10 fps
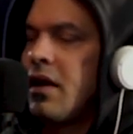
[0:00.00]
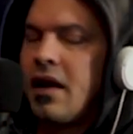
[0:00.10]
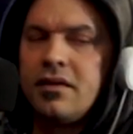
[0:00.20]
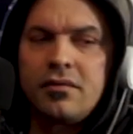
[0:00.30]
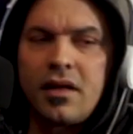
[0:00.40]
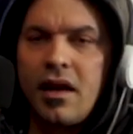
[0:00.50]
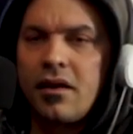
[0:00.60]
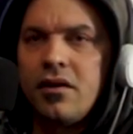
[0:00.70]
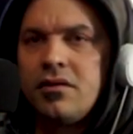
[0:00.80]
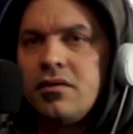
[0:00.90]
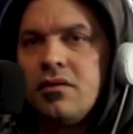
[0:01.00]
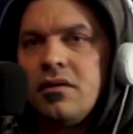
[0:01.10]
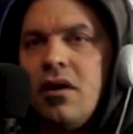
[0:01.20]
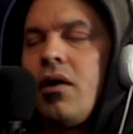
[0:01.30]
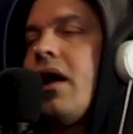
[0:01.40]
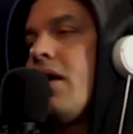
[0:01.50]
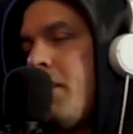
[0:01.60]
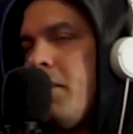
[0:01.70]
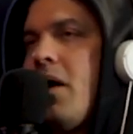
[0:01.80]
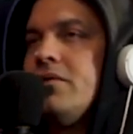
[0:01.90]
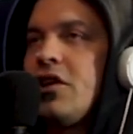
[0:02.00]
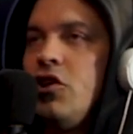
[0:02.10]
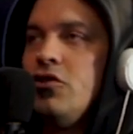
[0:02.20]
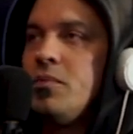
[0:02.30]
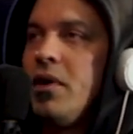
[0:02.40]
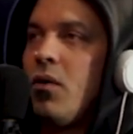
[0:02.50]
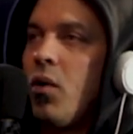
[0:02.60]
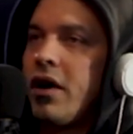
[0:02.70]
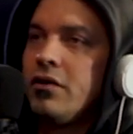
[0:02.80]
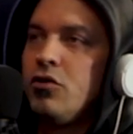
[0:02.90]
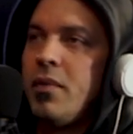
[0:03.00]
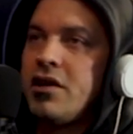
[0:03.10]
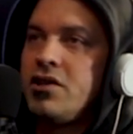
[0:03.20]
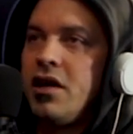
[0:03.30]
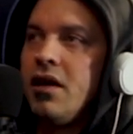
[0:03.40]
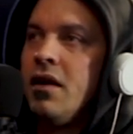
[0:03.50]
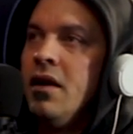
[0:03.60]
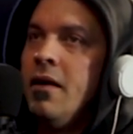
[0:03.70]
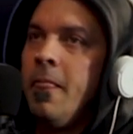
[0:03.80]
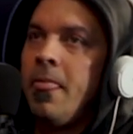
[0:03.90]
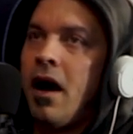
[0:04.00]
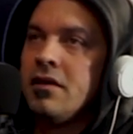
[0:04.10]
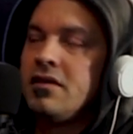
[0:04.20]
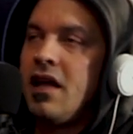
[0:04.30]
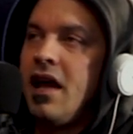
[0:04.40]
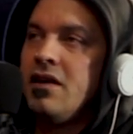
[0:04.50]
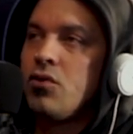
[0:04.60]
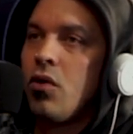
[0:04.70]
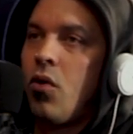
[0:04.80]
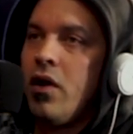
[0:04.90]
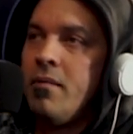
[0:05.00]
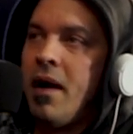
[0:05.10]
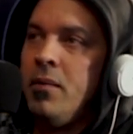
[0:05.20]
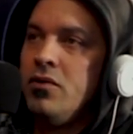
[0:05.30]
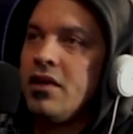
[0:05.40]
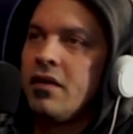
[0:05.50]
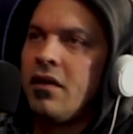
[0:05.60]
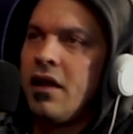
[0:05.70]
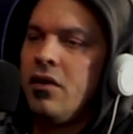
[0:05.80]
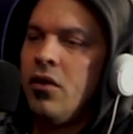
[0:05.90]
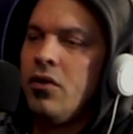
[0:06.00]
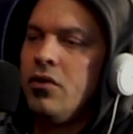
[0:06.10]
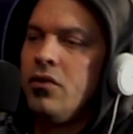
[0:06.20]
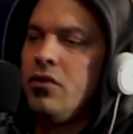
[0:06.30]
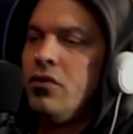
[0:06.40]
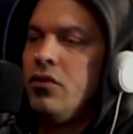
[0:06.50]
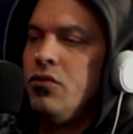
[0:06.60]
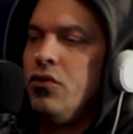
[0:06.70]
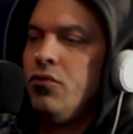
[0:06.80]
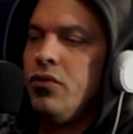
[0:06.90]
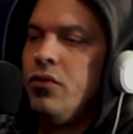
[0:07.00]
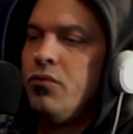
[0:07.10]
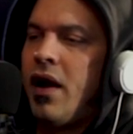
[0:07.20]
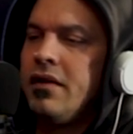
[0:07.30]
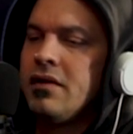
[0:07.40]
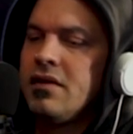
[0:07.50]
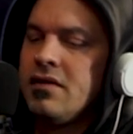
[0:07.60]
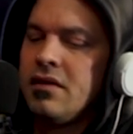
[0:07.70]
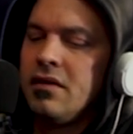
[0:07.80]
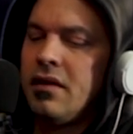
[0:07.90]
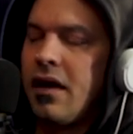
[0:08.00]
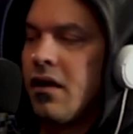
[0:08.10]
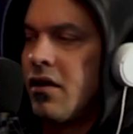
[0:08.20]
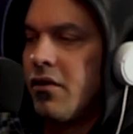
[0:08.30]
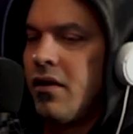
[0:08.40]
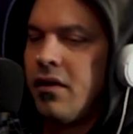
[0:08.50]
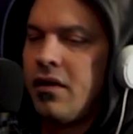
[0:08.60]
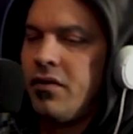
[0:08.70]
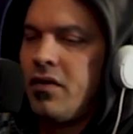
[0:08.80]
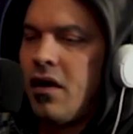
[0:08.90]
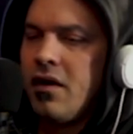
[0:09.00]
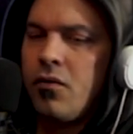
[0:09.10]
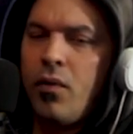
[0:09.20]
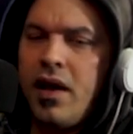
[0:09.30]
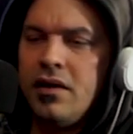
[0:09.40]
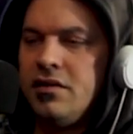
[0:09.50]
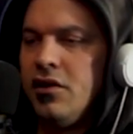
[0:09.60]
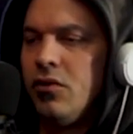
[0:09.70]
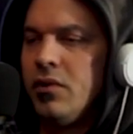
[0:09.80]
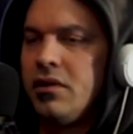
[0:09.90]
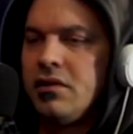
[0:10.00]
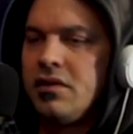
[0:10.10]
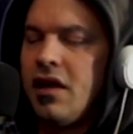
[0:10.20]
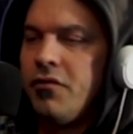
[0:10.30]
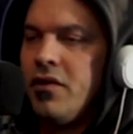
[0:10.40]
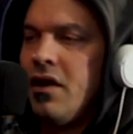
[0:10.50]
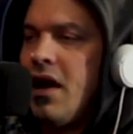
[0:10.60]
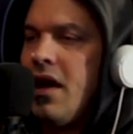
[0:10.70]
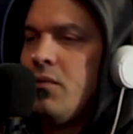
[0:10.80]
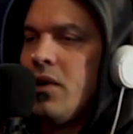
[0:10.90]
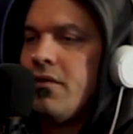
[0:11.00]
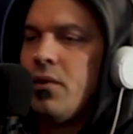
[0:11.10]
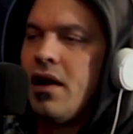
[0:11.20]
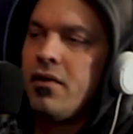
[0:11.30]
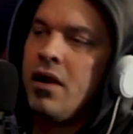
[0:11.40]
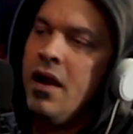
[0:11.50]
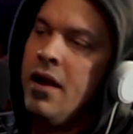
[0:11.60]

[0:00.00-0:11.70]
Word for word: can I can I curse? Yes, okay. Course. People always accuse curse. me of working Jesus through my shit Christ. on stage or, or in my music. They're like, you know, you you you you write this as a like a cathartic way to deal with the stuff in your head and whatever whatever.